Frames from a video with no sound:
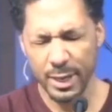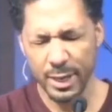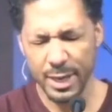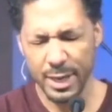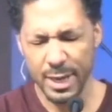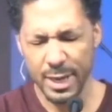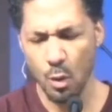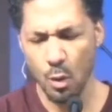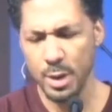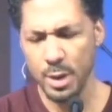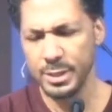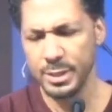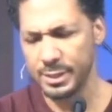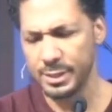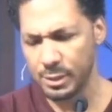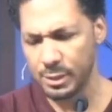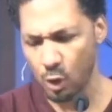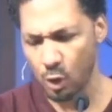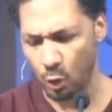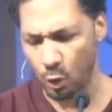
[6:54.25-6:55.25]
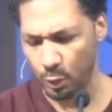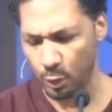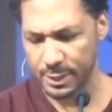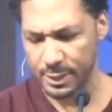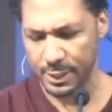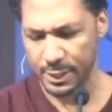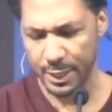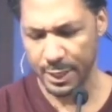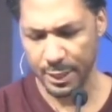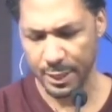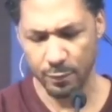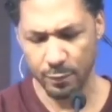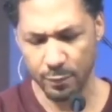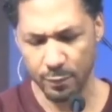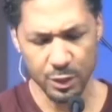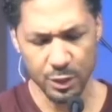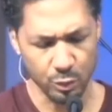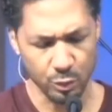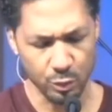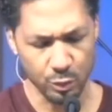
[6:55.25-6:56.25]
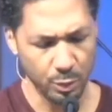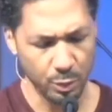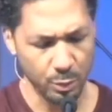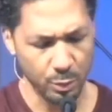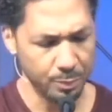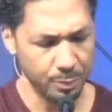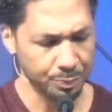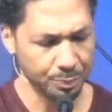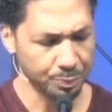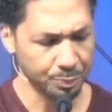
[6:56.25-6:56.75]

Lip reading: he anointed Saul as king over Israel,